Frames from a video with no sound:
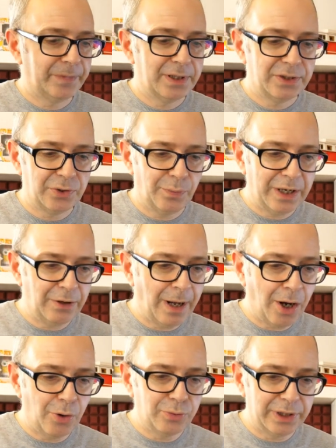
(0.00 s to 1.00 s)
So when I'm
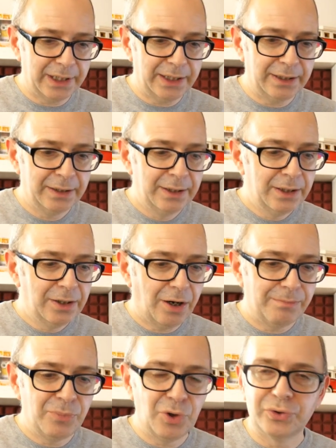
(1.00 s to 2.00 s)
holding it,
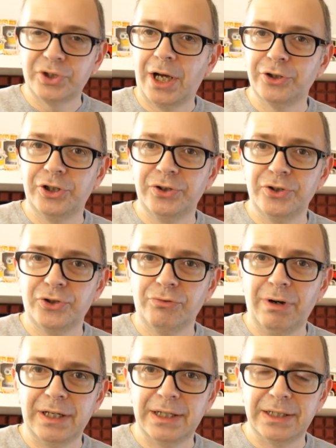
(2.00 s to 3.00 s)
I'm not touching the screen.